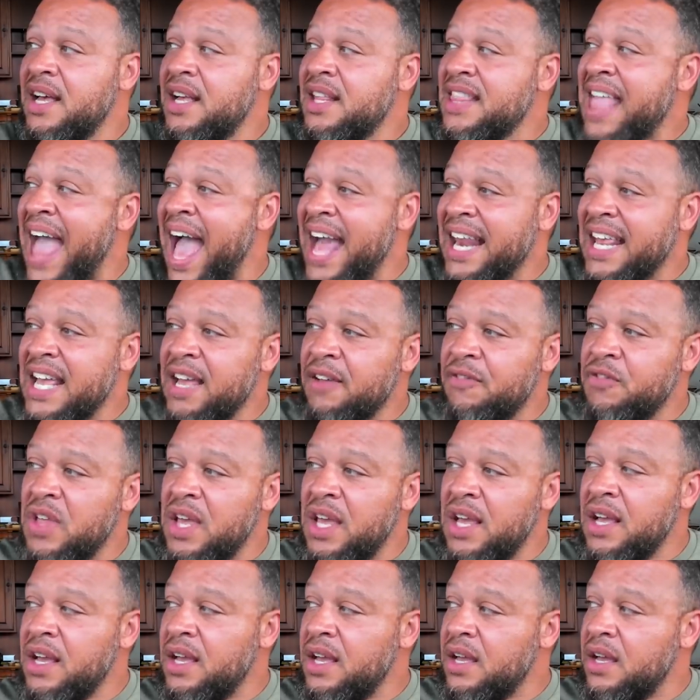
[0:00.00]
that
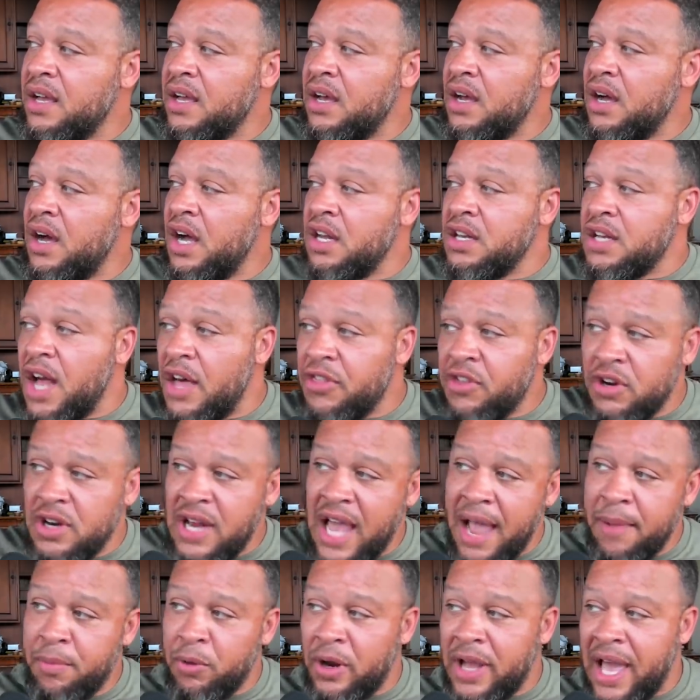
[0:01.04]
evening, another
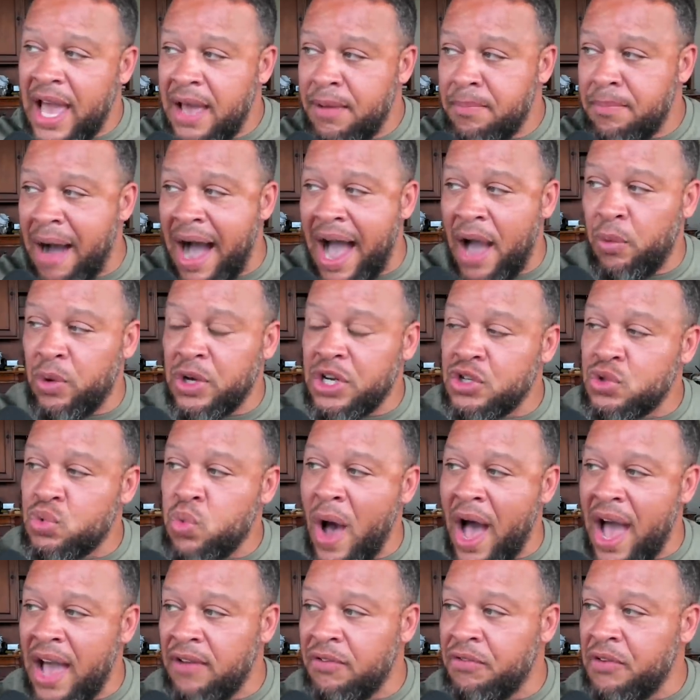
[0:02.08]
neighbor came by with his
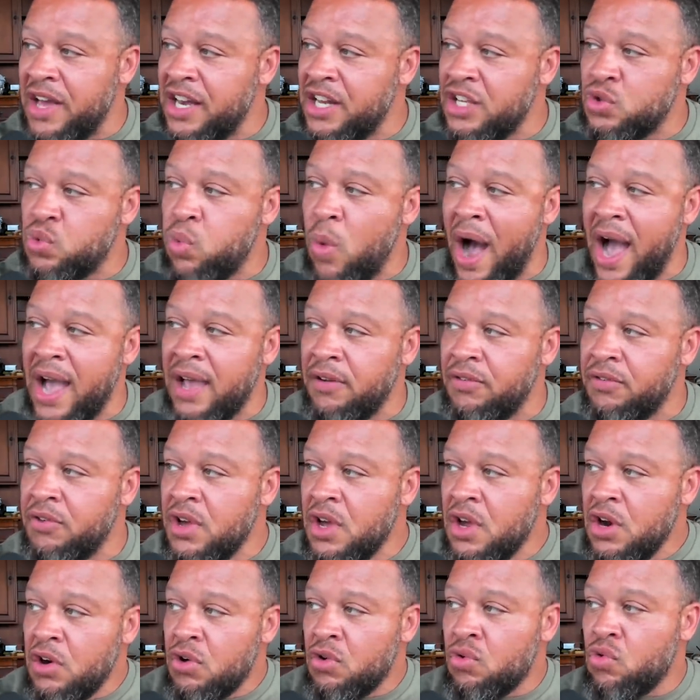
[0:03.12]
wife, and his wife
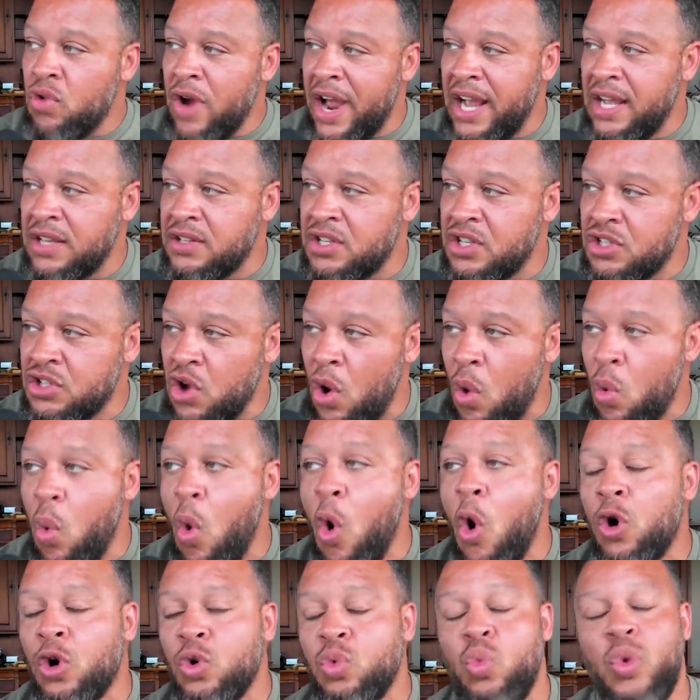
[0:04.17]
raises
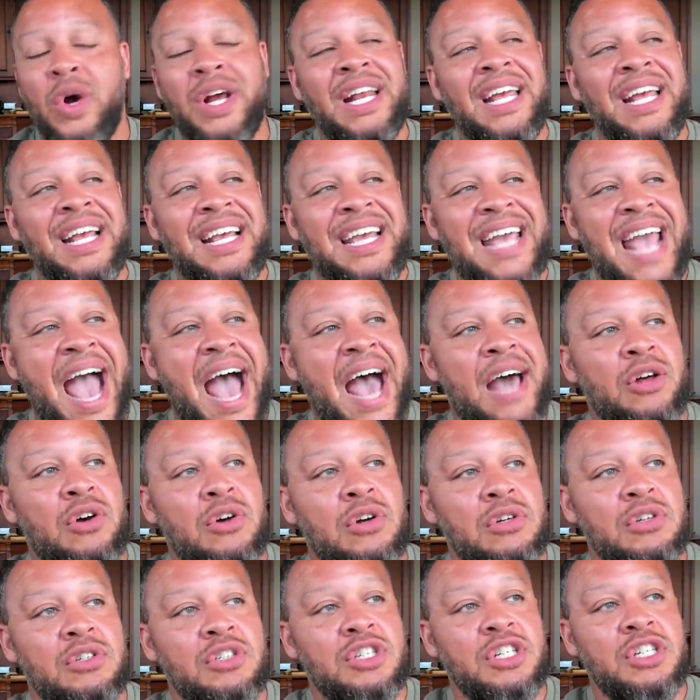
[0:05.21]
award-winning
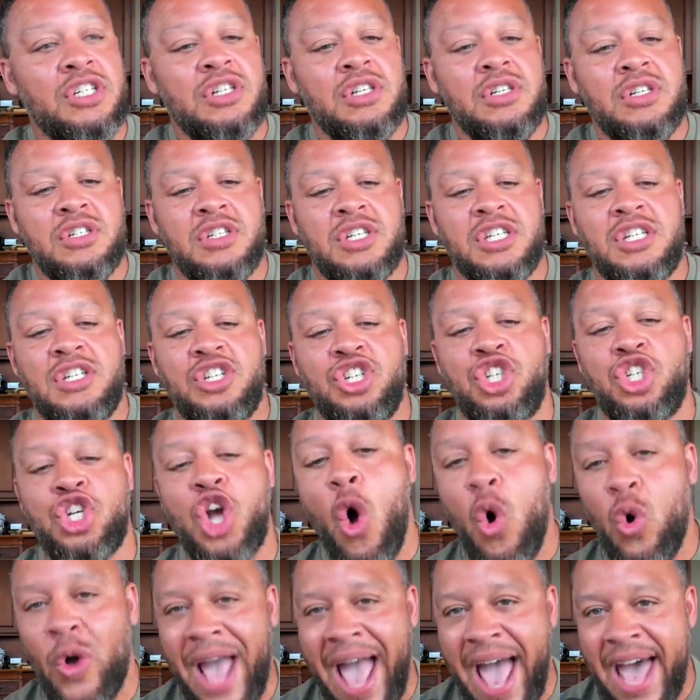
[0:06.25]
cattle. She's
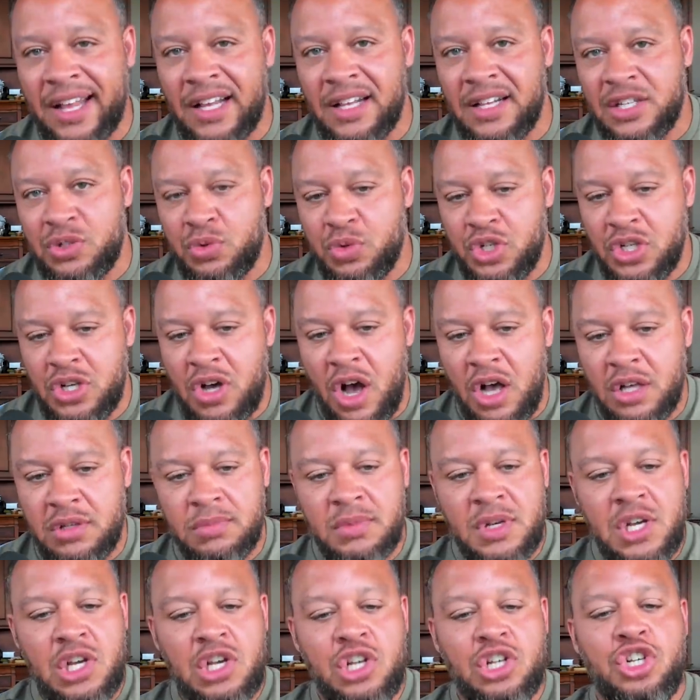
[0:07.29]
show cattle. That's what she calls
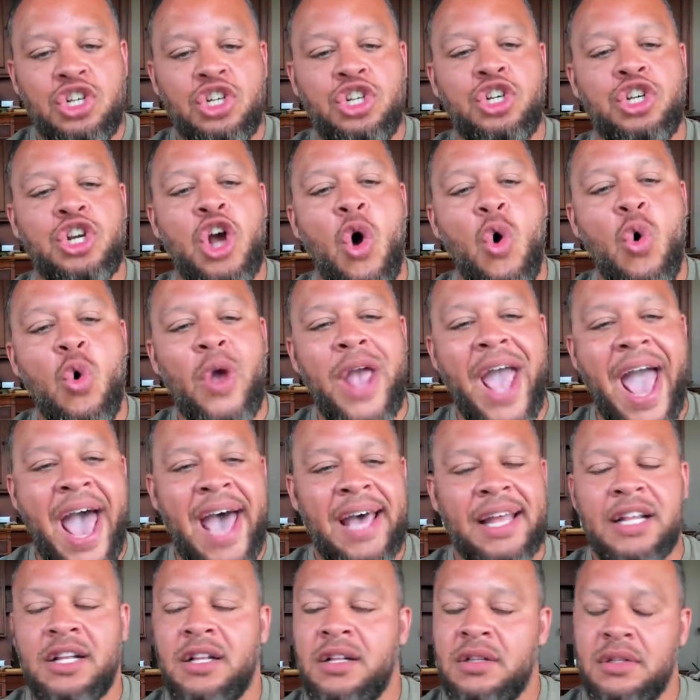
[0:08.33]
them, show
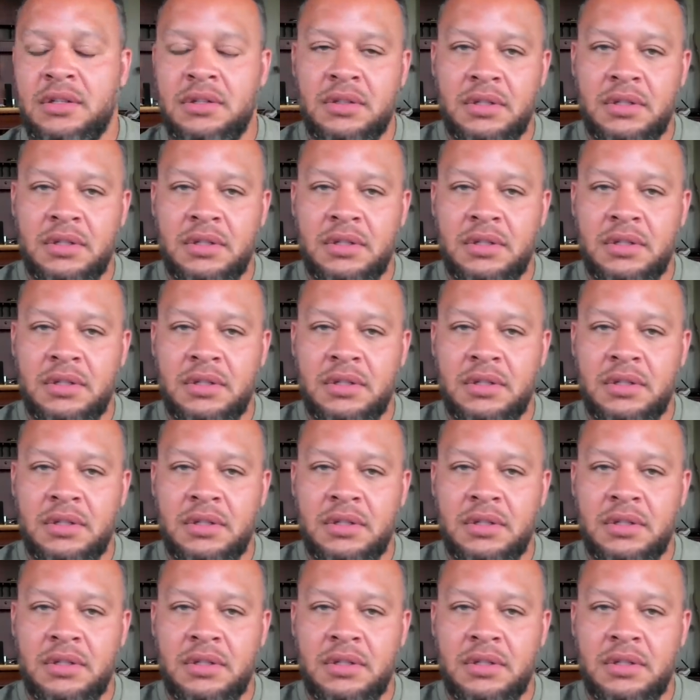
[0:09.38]
cattle.